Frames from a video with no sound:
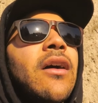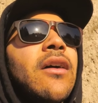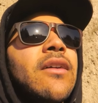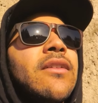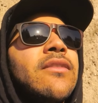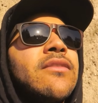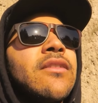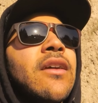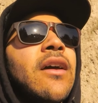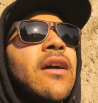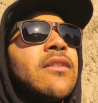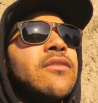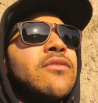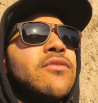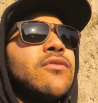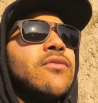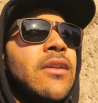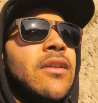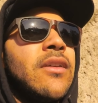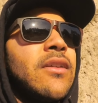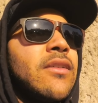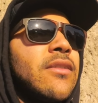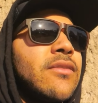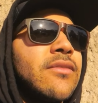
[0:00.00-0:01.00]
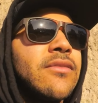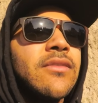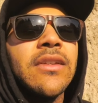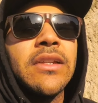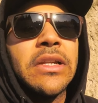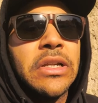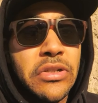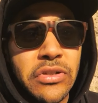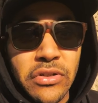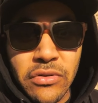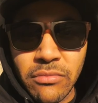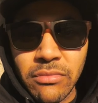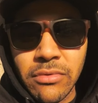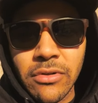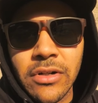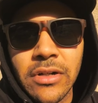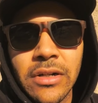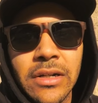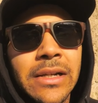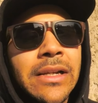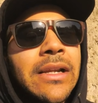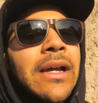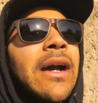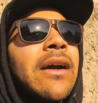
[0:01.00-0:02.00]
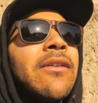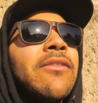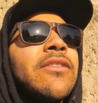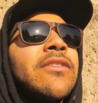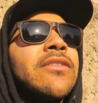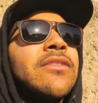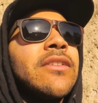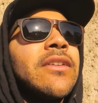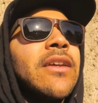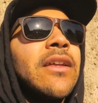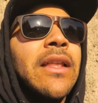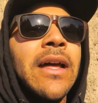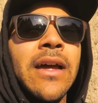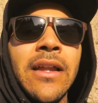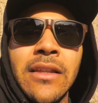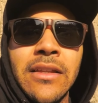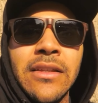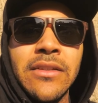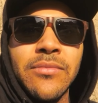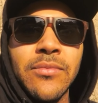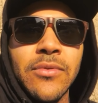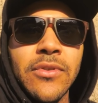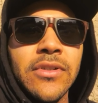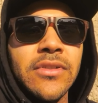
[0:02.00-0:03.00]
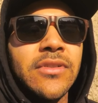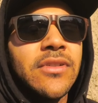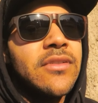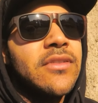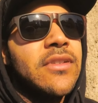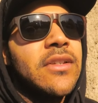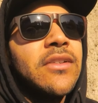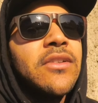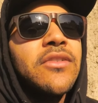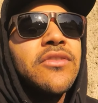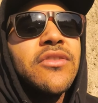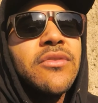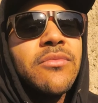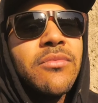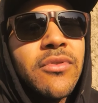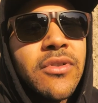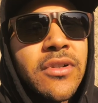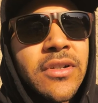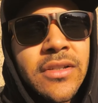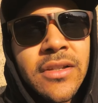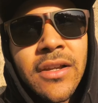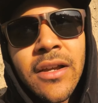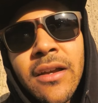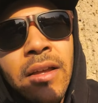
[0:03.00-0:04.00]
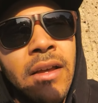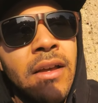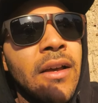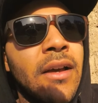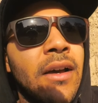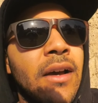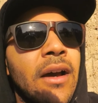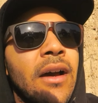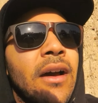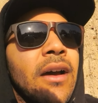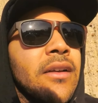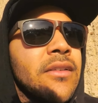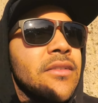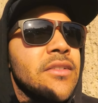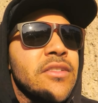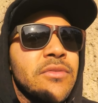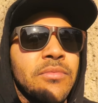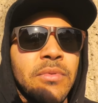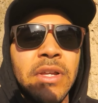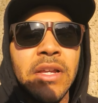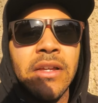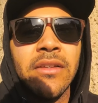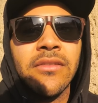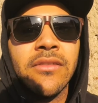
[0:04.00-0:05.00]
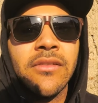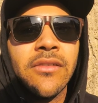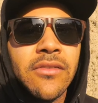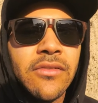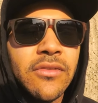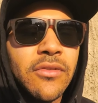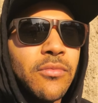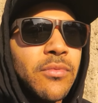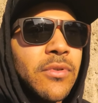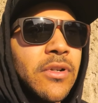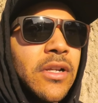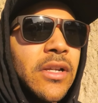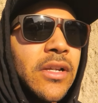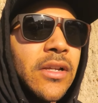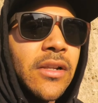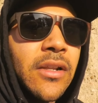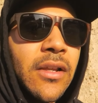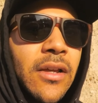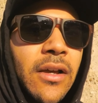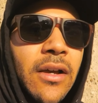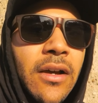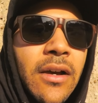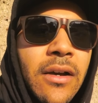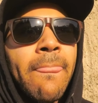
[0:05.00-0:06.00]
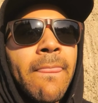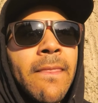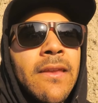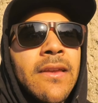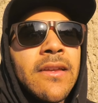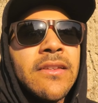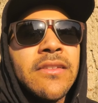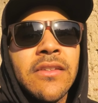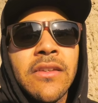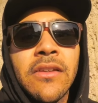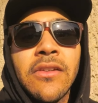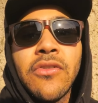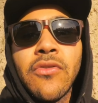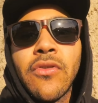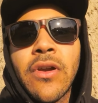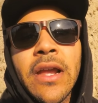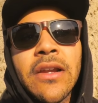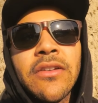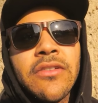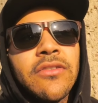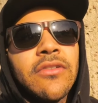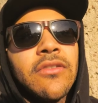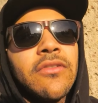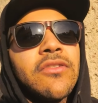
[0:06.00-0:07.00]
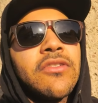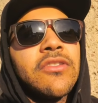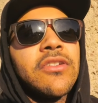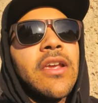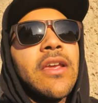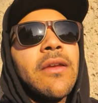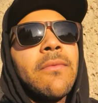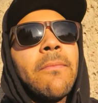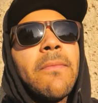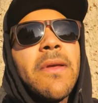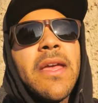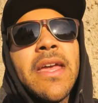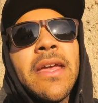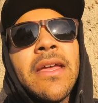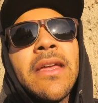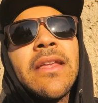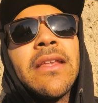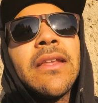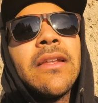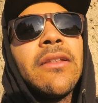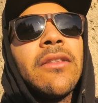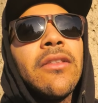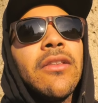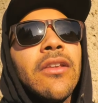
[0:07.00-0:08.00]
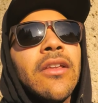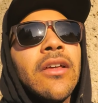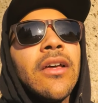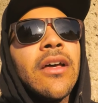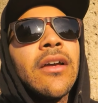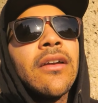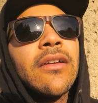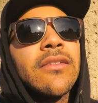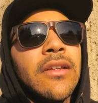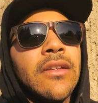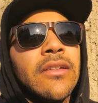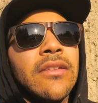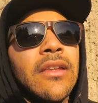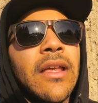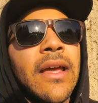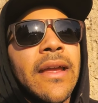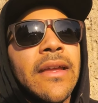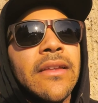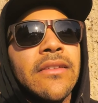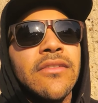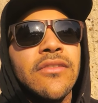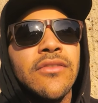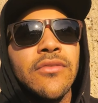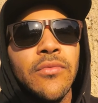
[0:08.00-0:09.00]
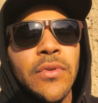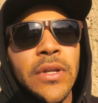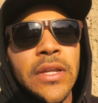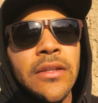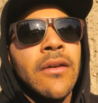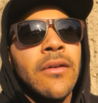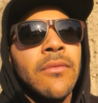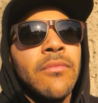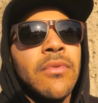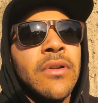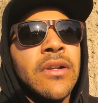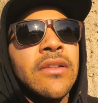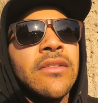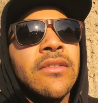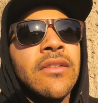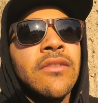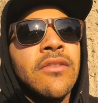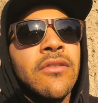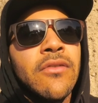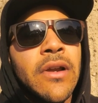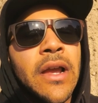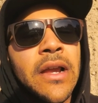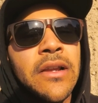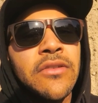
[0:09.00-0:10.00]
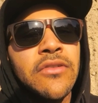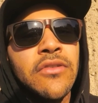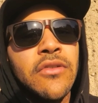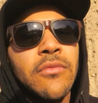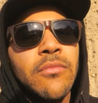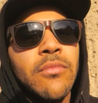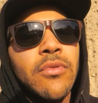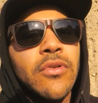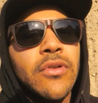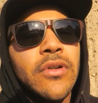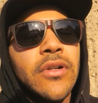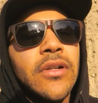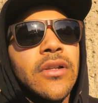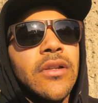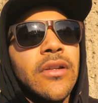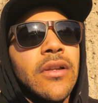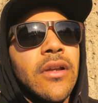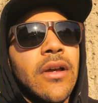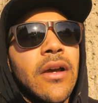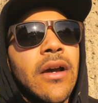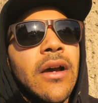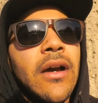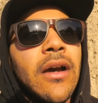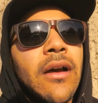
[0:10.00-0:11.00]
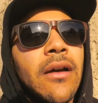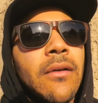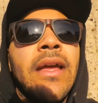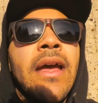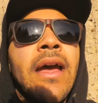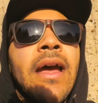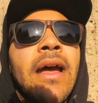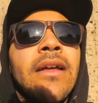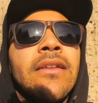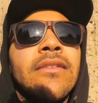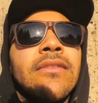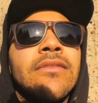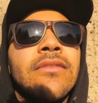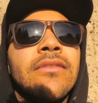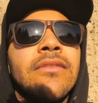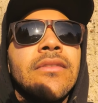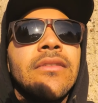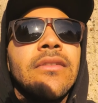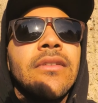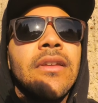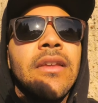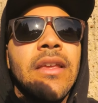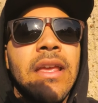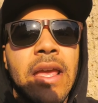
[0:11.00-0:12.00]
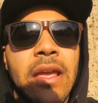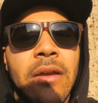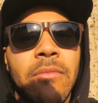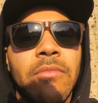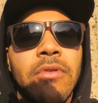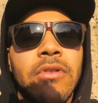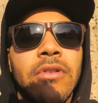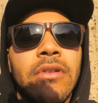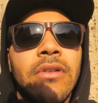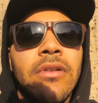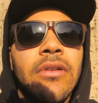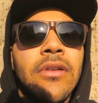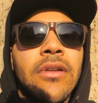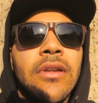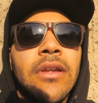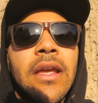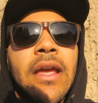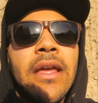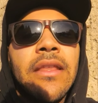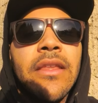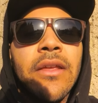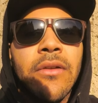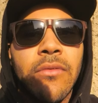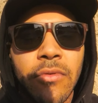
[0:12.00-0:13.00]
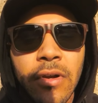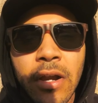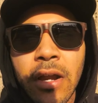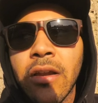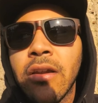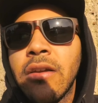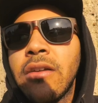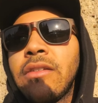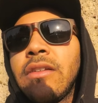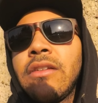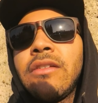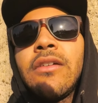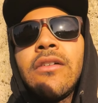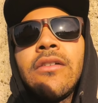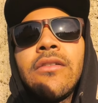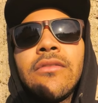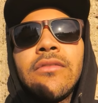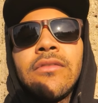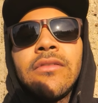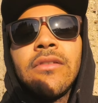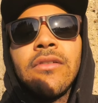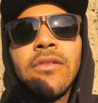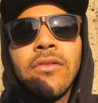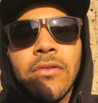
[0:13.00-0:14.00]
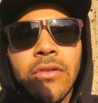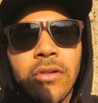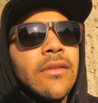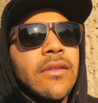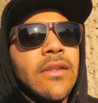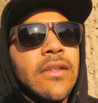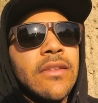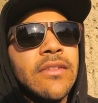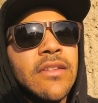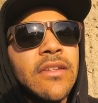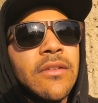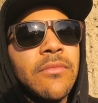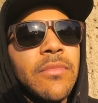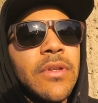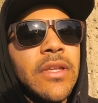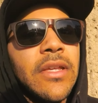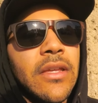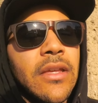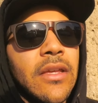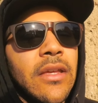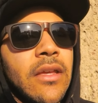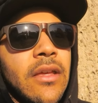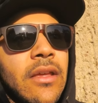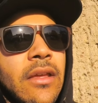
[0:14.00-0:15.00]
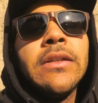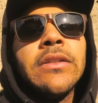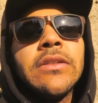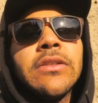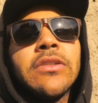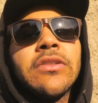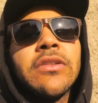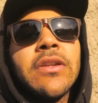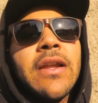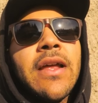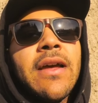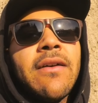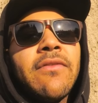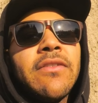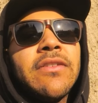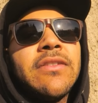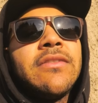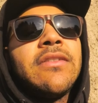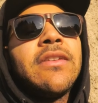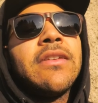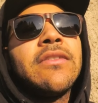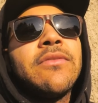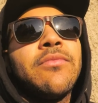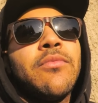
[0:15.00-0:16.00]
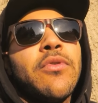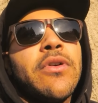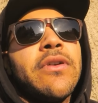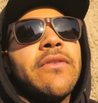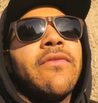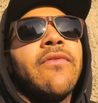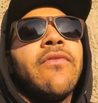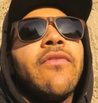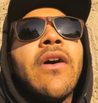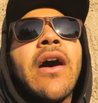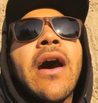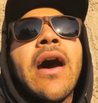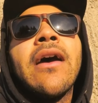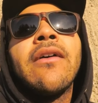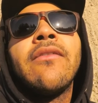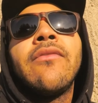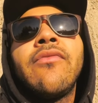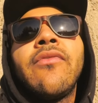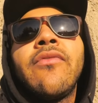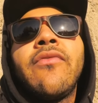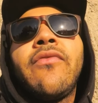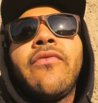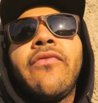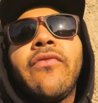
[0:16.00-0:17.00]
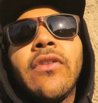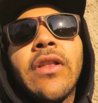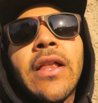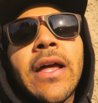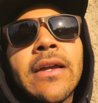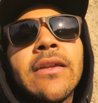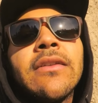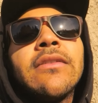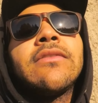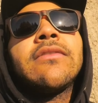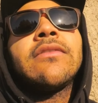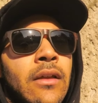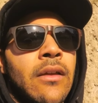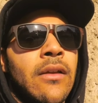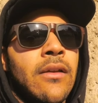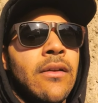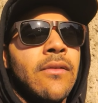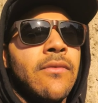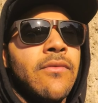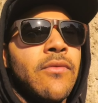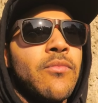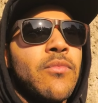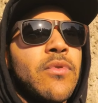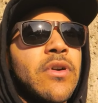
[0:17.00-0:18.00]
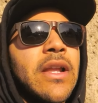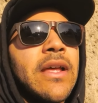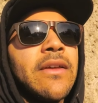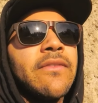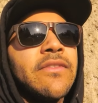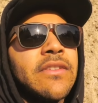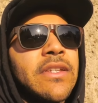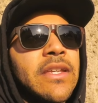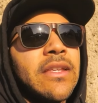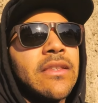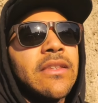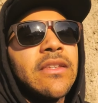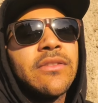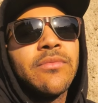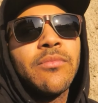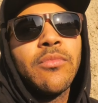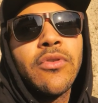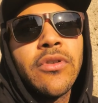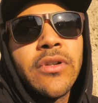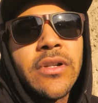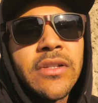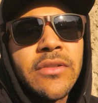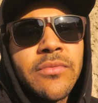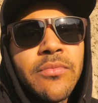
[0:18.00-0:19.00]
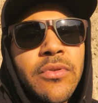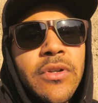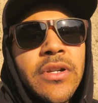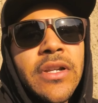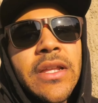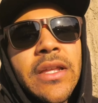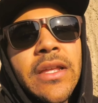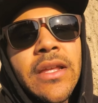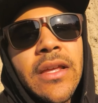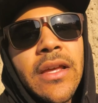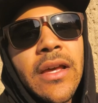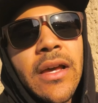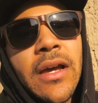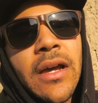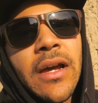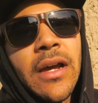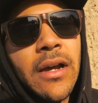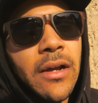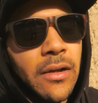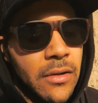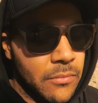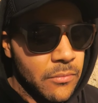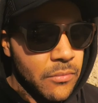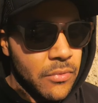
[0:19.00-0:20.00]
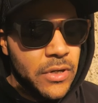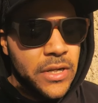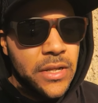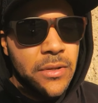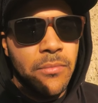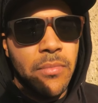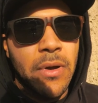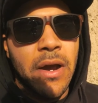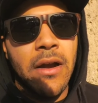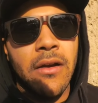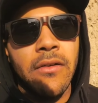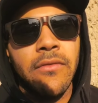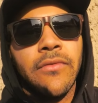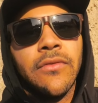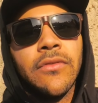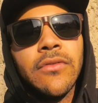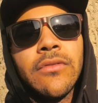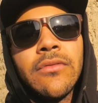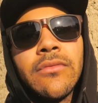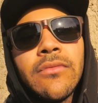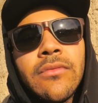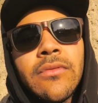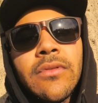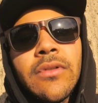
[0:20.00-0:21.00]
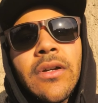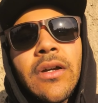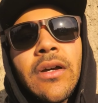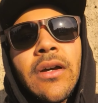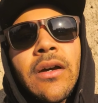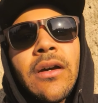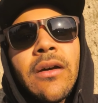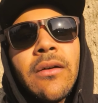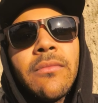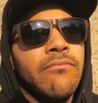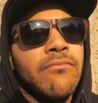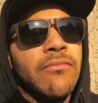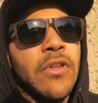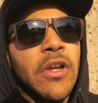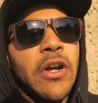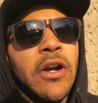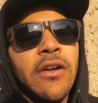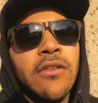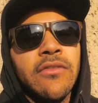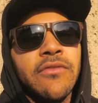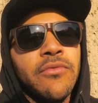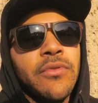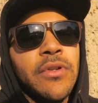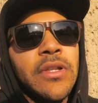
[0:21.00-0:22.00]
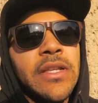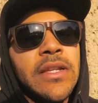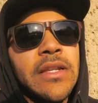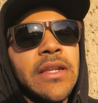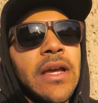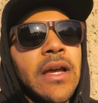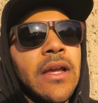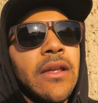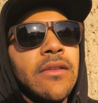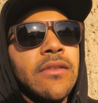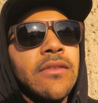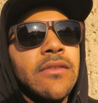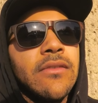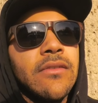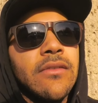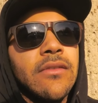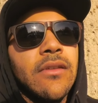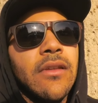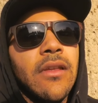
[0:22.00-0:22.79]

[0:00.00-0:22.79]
It's Kazu's signature board. Obviously, a lot of these boards are signature boards, just because they're super good. It's a directional shape. It looks like it's twin, but it's a directional board. It has camber and then rocker in the nose, of course. This is gonna have a 6.5 flex. From what I've seen, this board is pretty powerful. Car is really nice.